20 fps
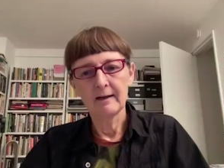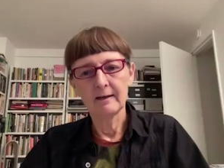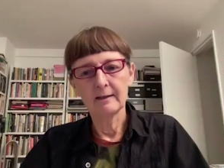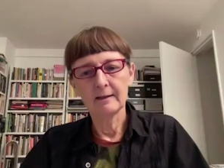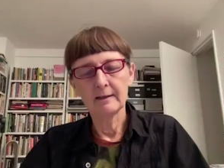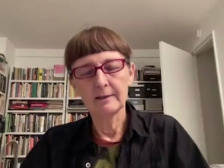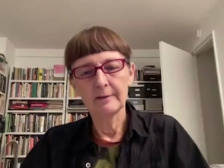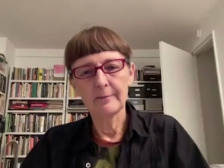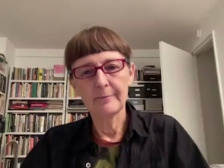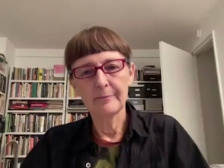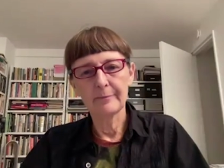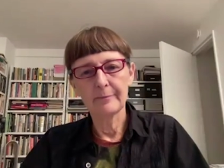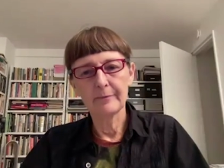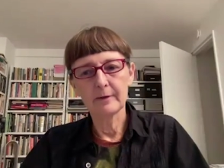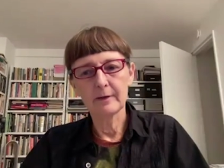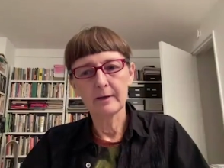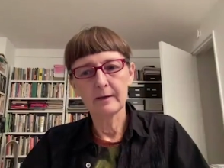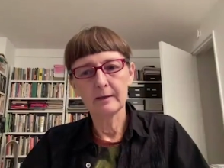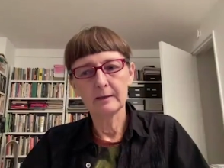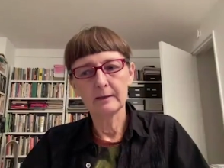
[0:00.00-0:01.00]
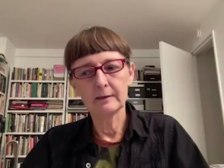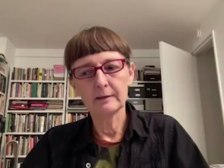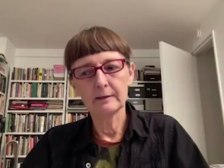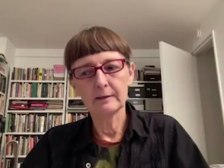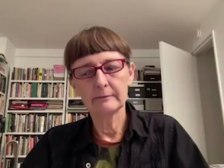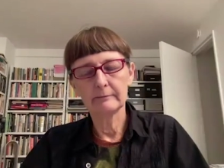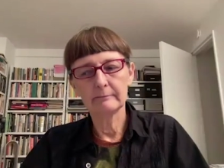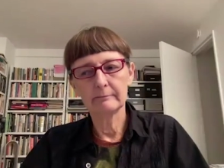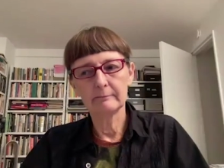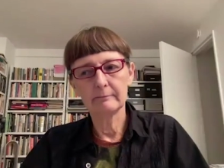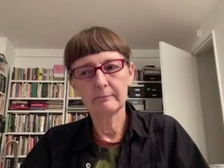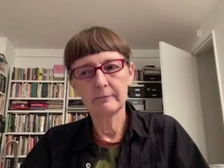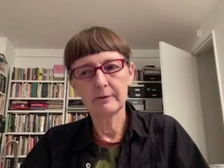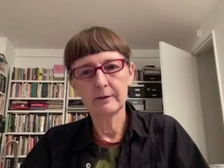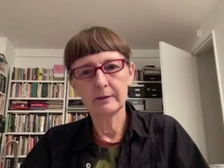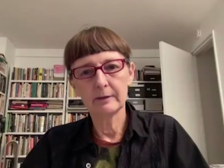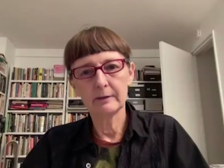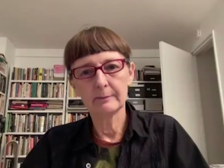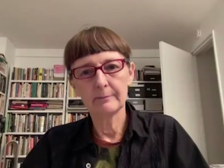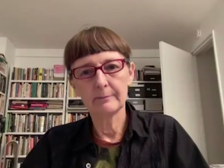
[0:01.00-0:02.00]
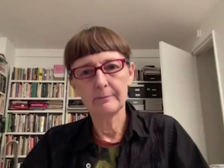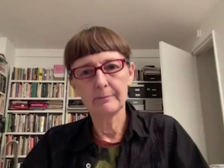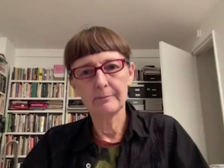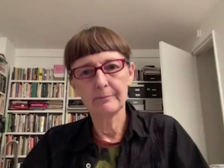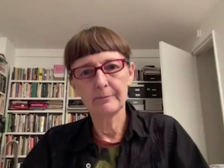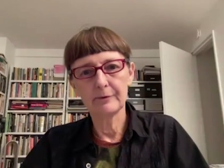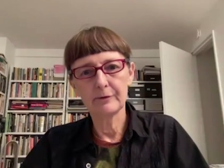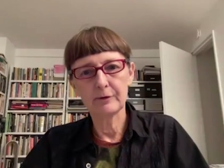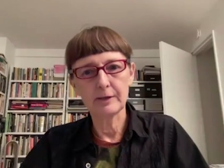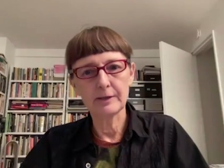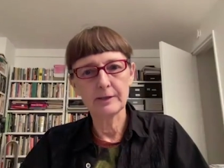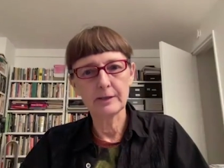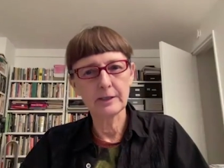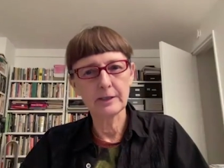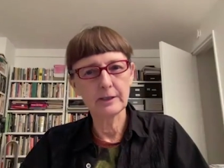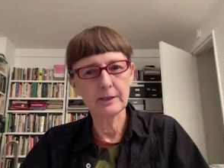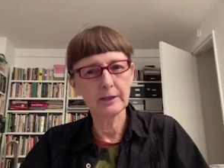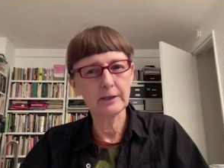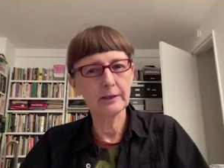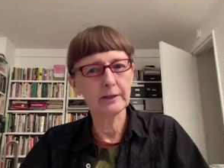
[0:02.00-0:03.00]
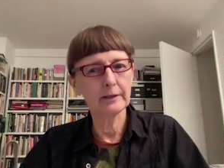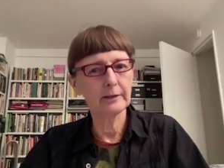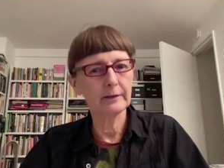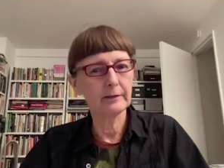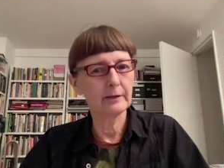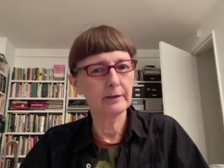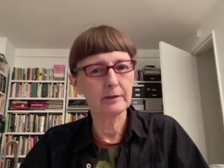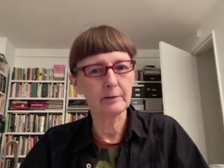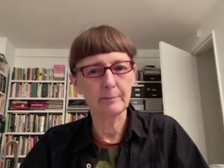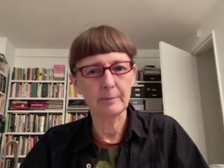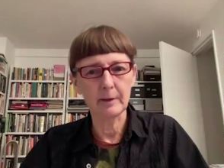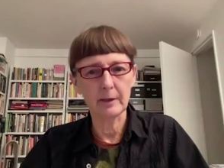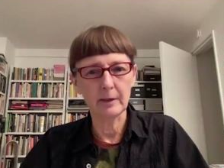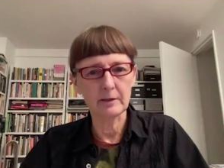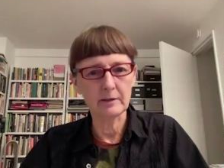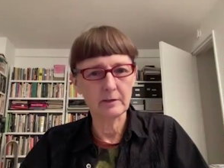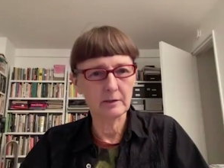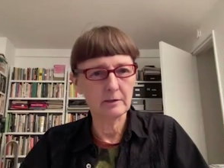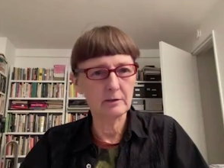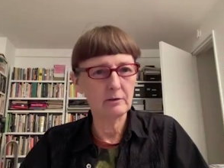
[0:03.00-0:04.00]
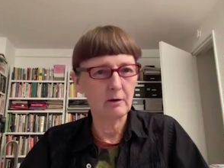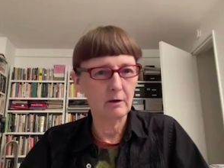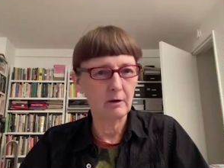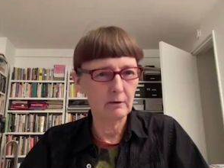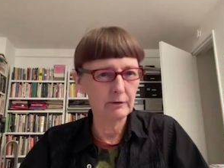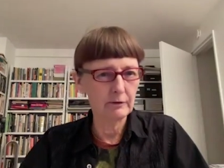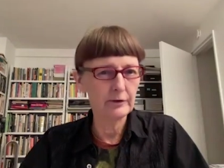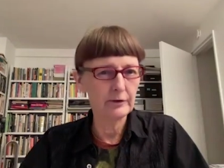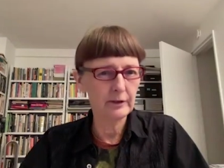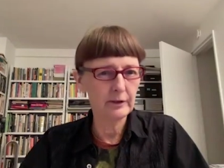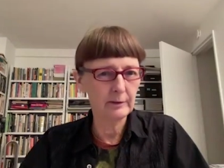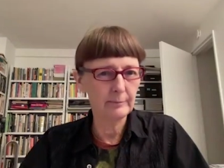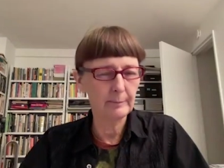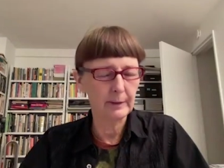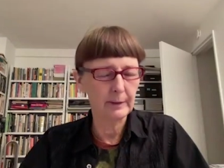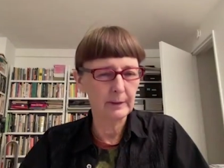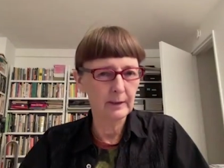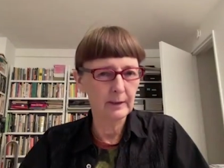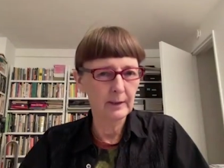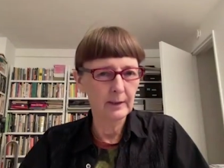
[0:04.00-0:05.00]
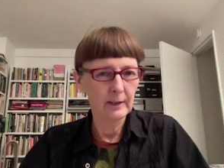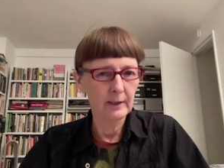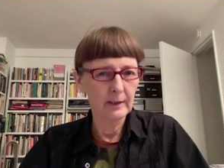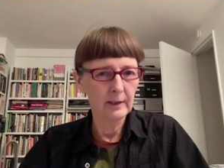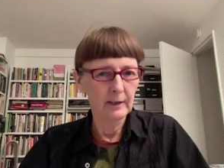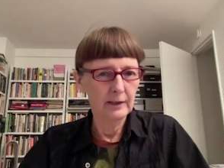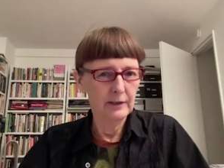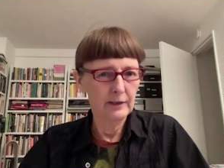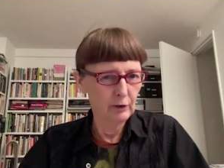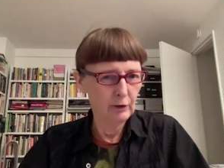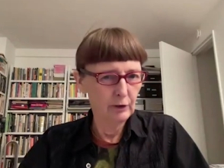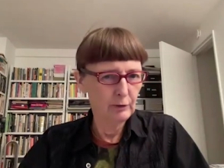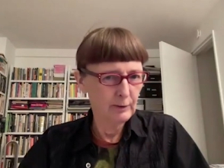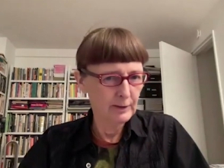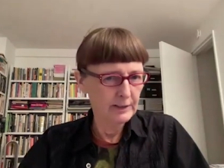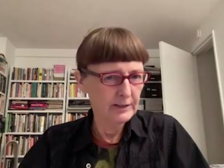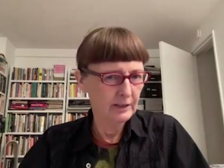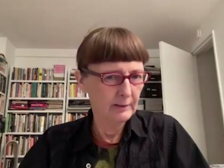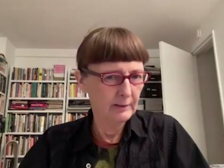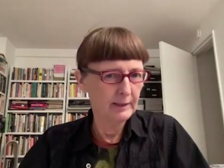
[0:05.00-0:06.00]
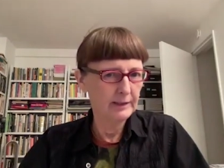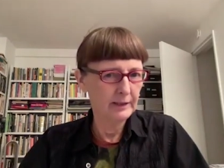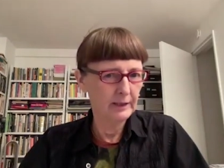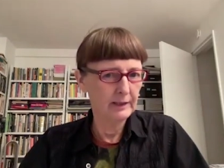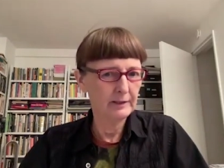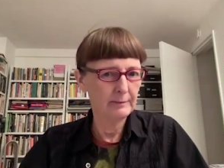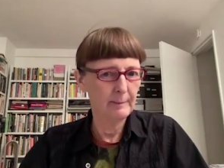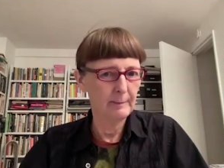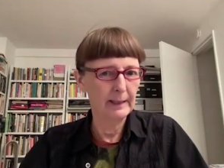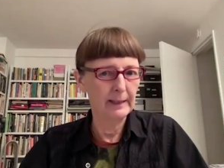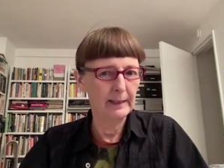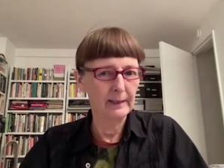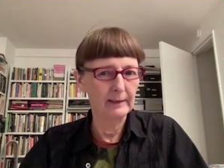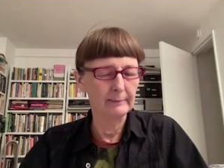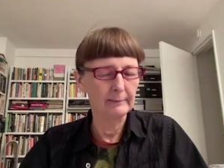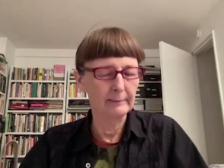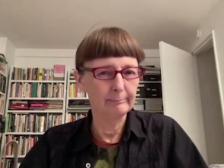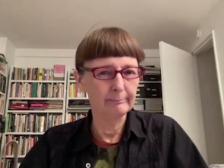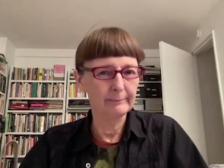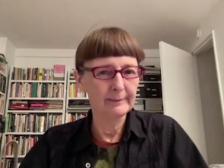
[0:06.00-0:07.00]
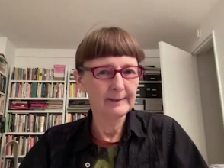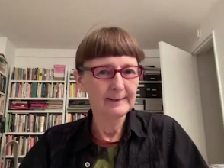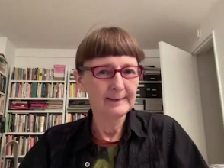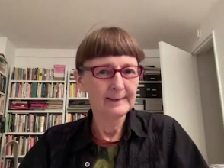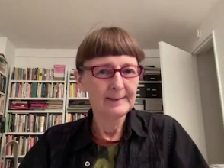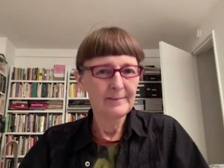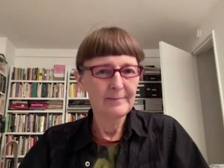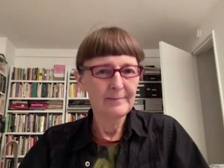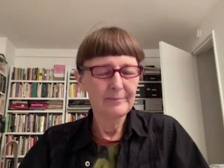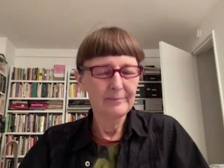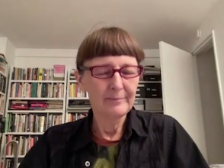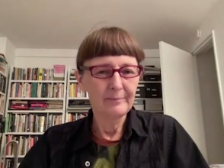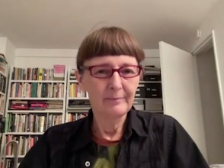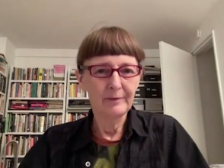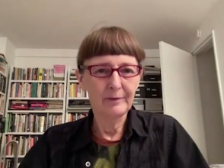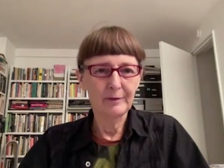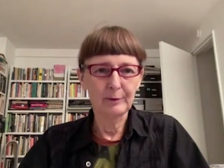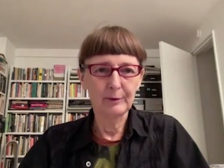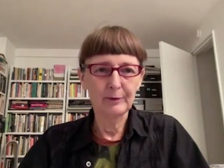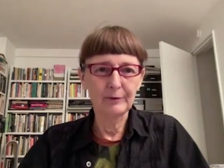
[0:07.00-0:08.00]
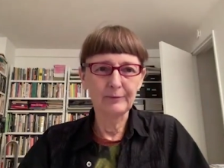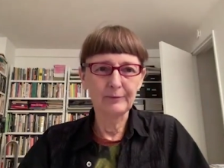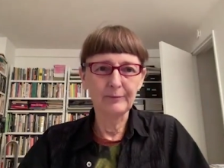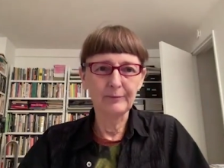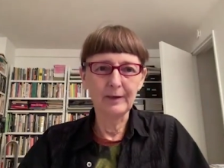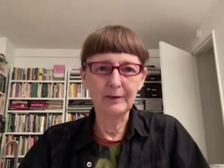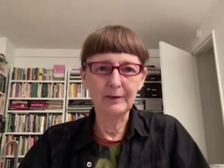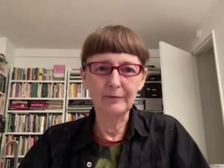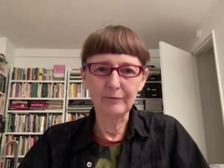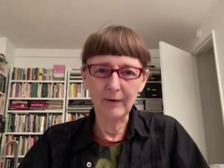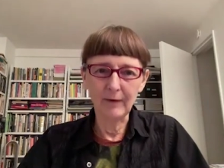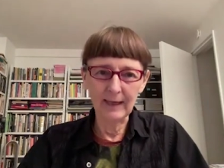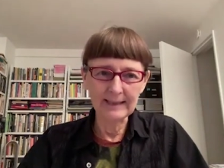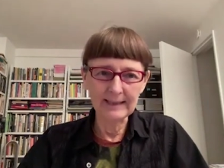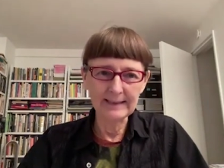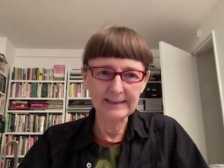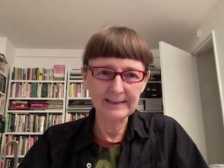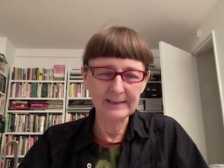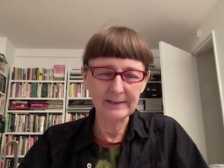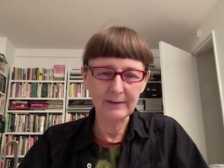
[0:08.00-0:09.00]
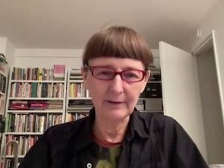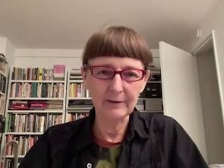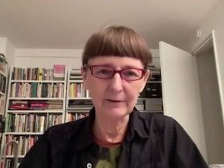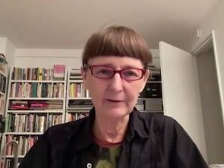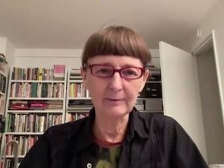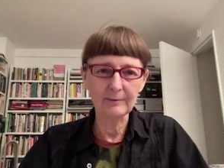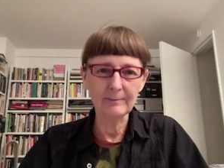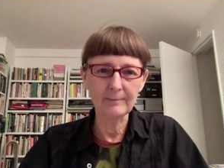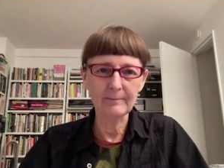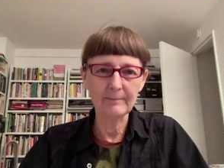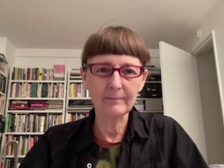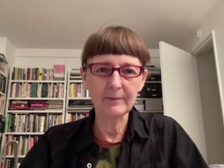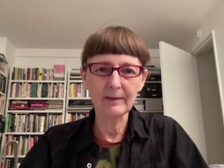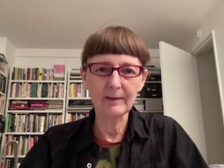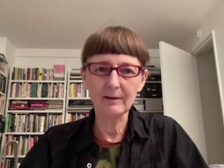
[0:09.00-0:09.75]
um, uh, the transition into PhD scholarship? But it's a good question. I think it's mainly through advice on